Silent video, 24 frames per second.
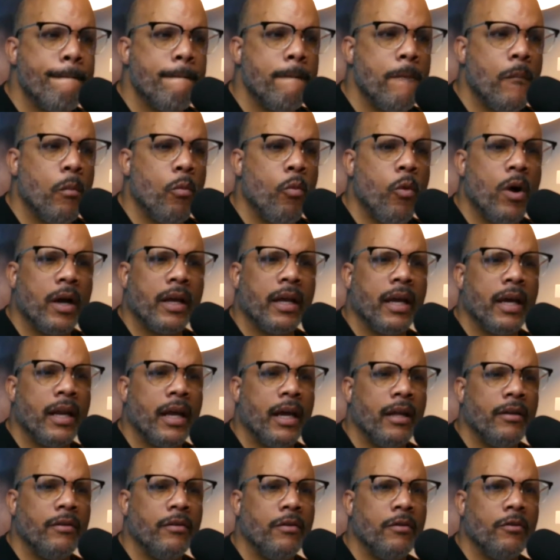what can I
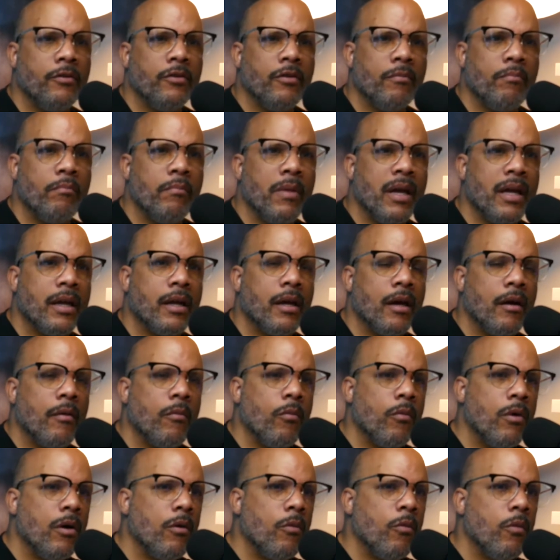do to make up
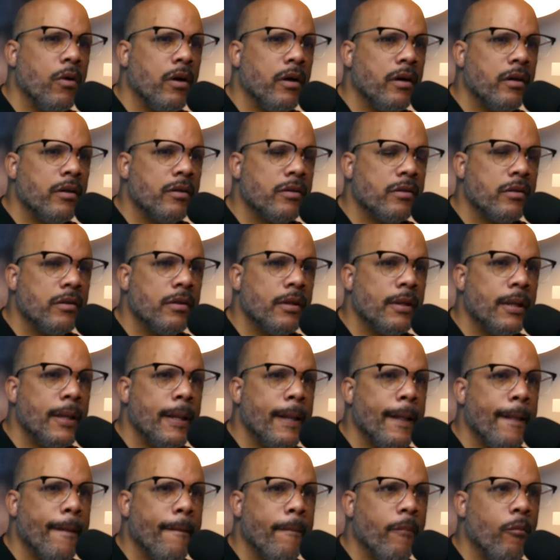what was?
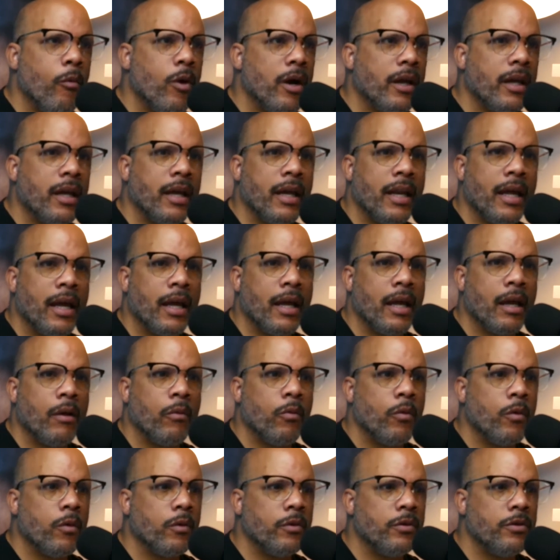What can I
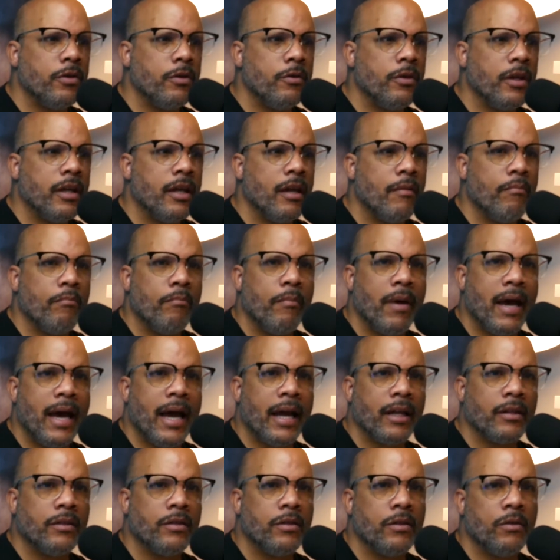do to get
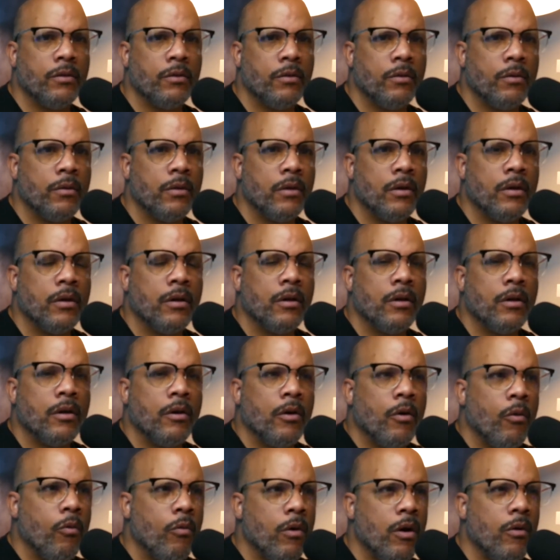back to
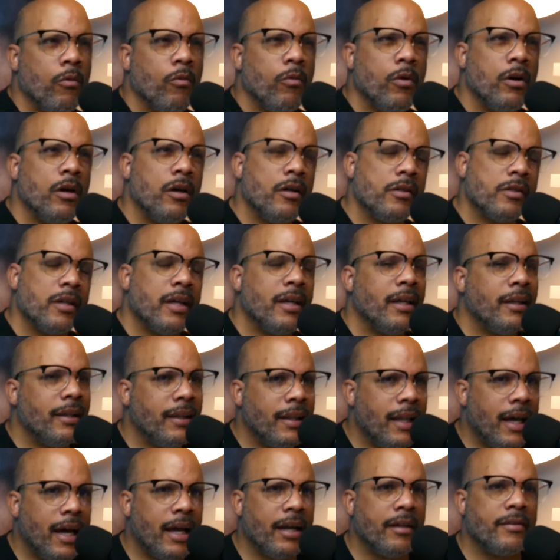what was? And a
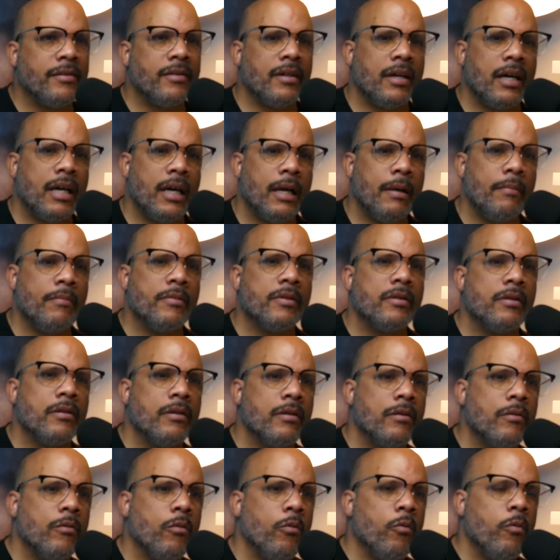lot of times
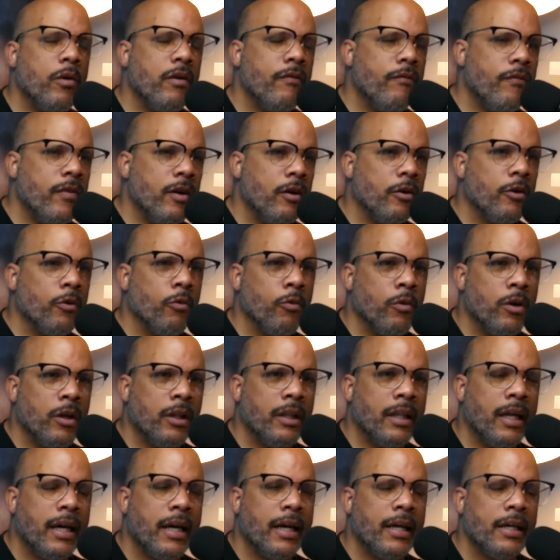we fail to
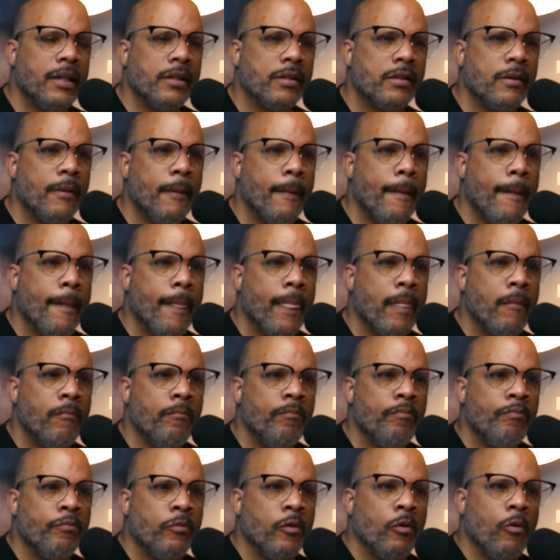realize
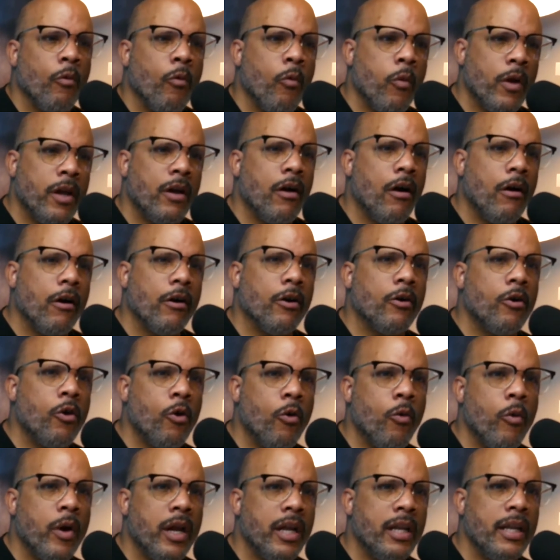we are who
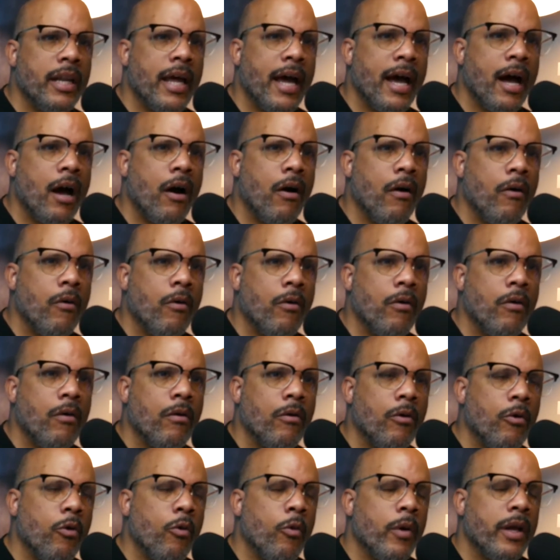
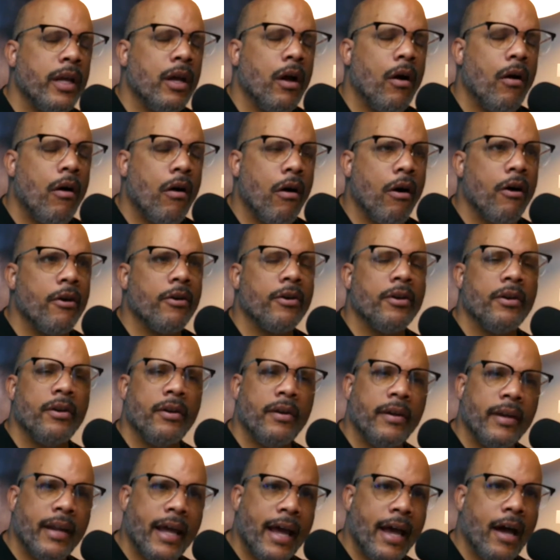we are
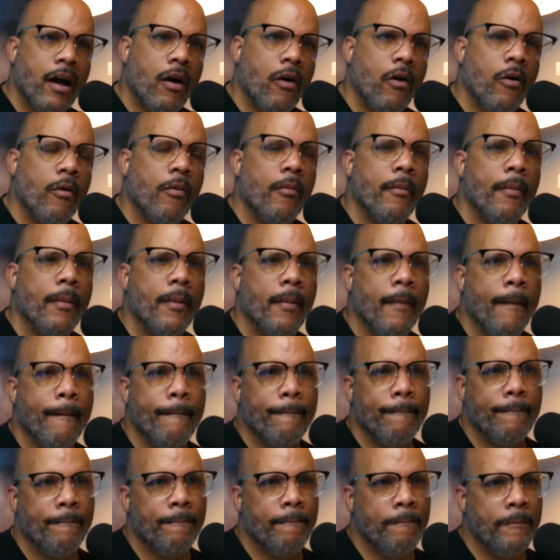now
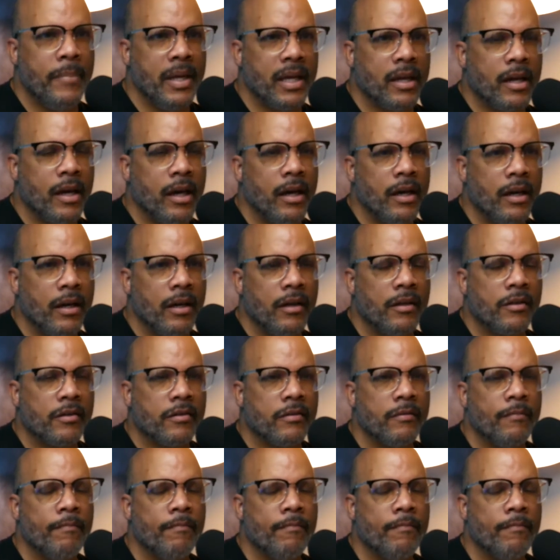because